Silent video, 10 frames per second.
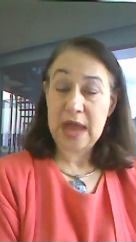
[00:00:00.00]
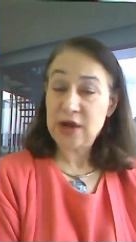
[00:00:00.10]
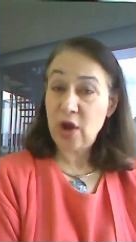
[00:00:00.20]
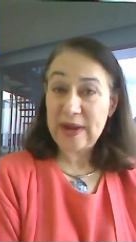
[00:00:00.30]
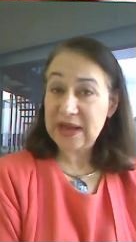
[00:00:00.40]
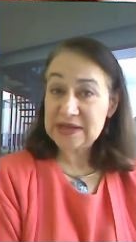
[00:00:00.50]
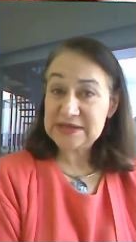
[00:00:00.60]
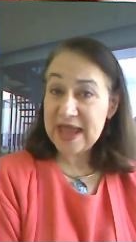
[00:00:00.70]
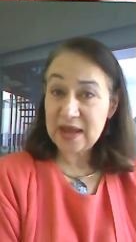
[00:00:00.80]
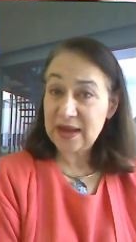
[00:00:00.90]
And nobody can
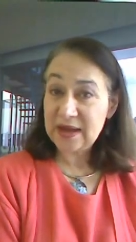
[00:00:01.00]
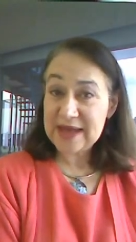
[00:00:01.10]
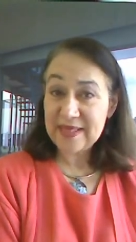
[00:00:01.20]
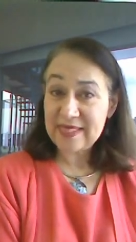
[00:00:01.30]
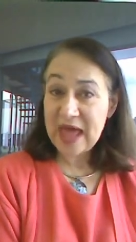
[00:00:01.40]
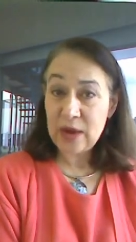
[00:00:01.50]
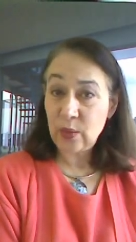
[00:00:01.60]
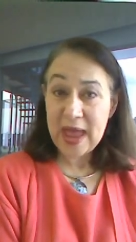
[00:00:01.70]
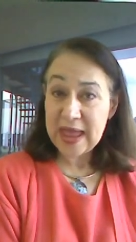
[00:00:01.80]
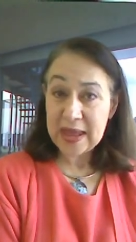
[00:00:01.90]
take it, take that
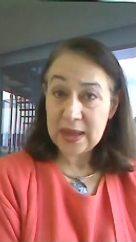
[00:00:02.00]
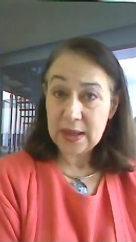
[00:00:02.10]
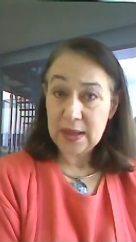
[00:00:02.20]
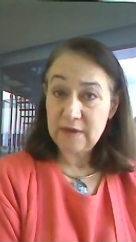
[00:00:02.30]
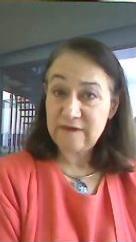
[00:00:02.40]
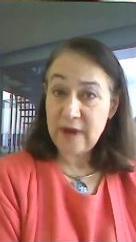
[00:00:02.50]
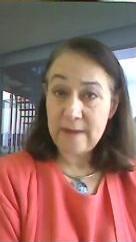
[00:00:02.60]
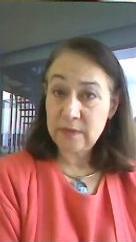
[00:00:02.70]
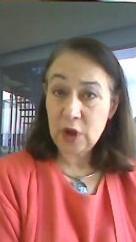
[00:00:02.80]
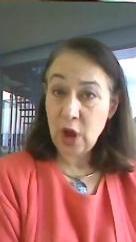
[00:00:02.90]
away
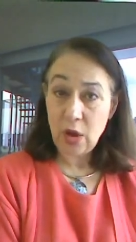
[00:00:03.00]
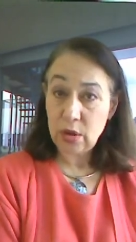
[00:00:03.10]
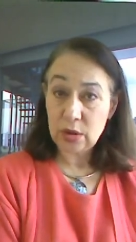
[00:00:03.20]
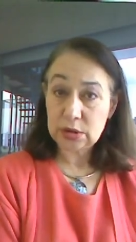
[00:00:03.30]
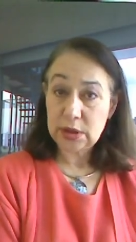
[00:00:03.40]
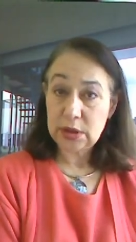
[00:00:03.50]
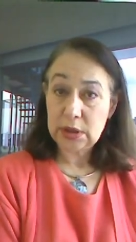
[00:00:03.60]
from gold.